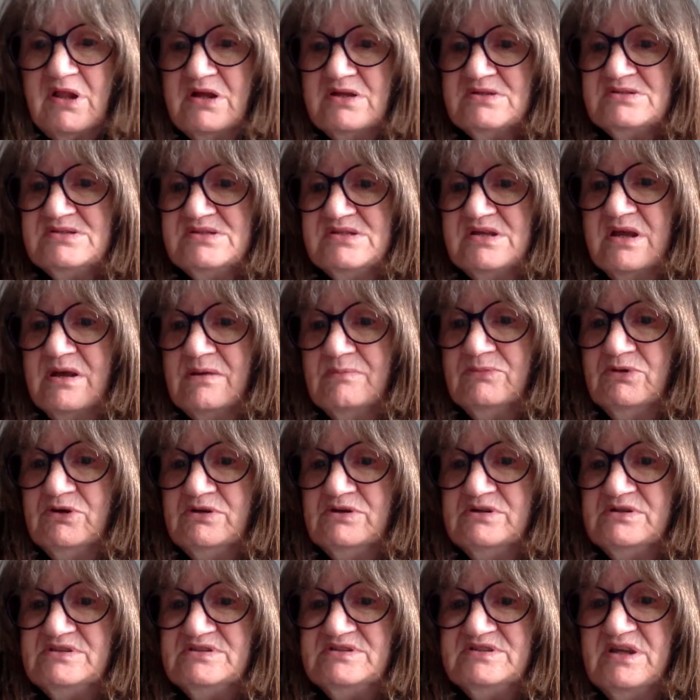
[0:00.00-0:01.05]
Let's see, I'm
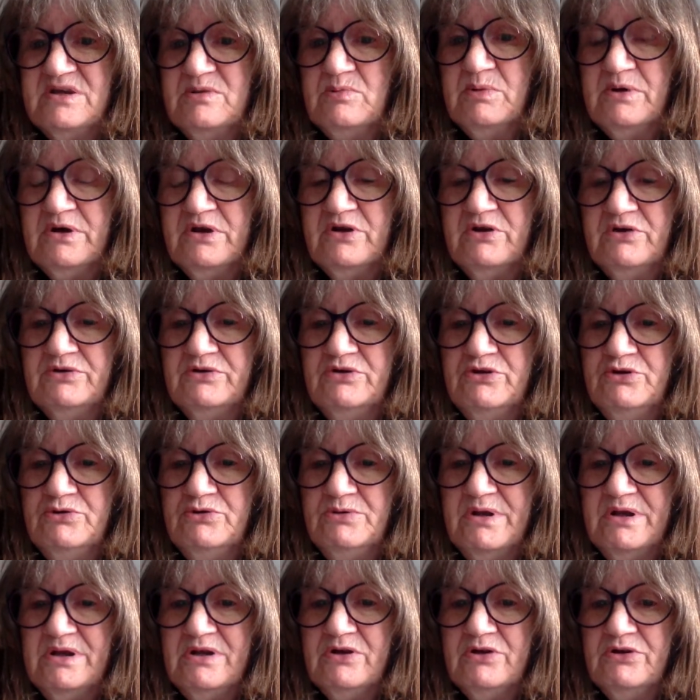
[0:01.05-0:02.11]
going to see what her
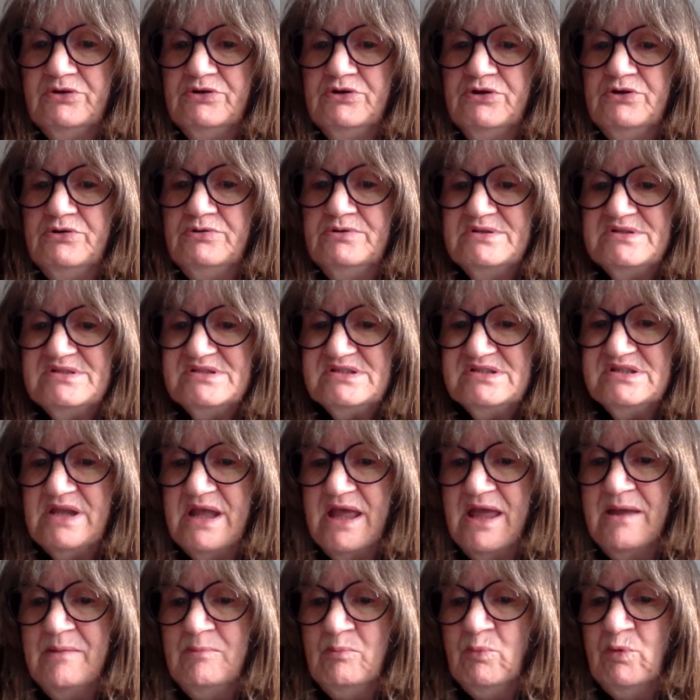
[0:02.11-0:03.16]
newest
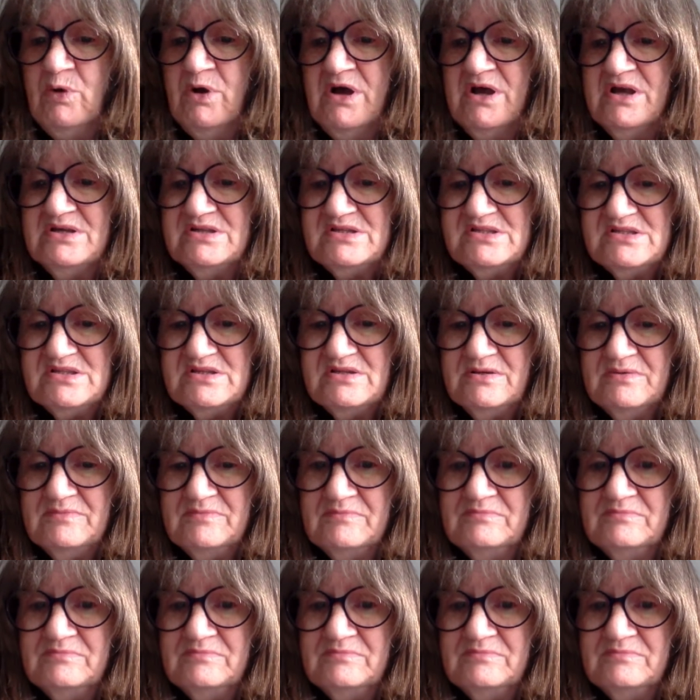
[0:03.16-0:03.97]
name was.